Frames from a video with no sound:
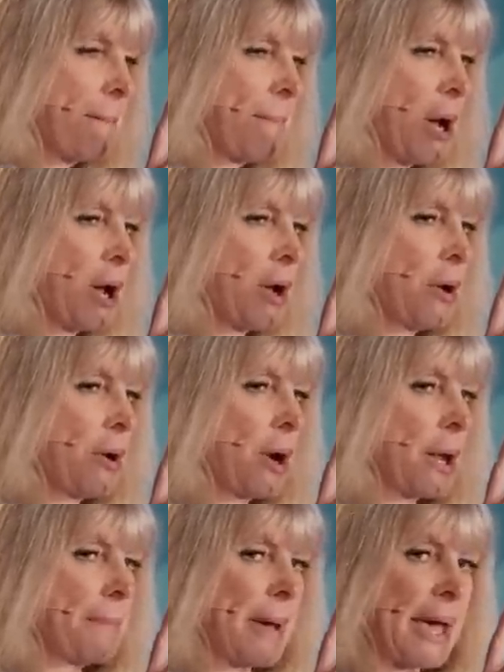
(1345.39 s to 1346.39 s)

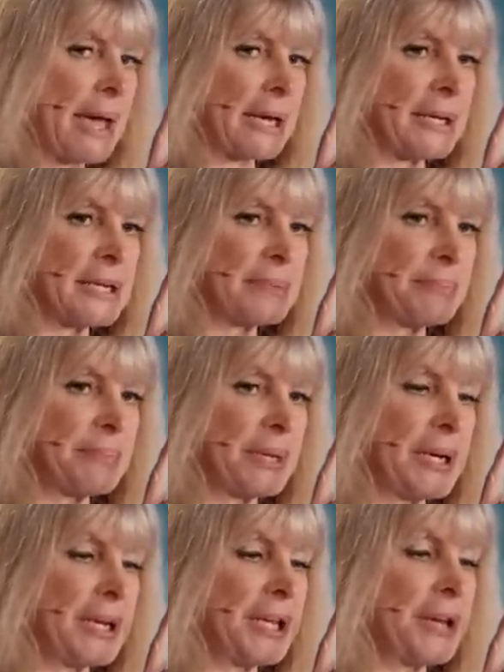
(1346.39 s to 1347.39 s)
polar magnet is
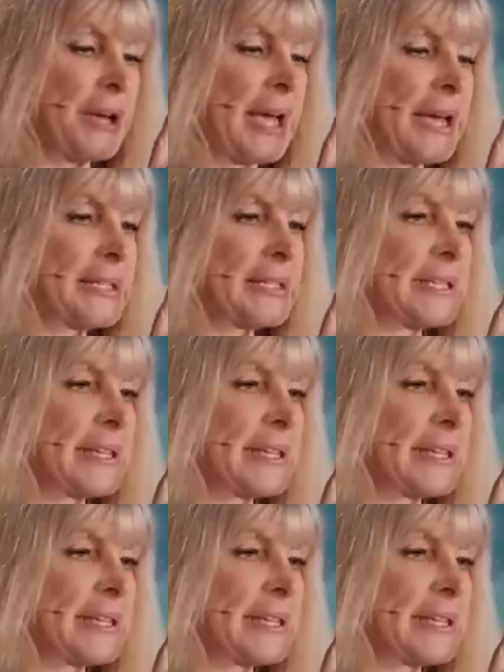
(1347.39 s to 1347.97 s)
pulling your hands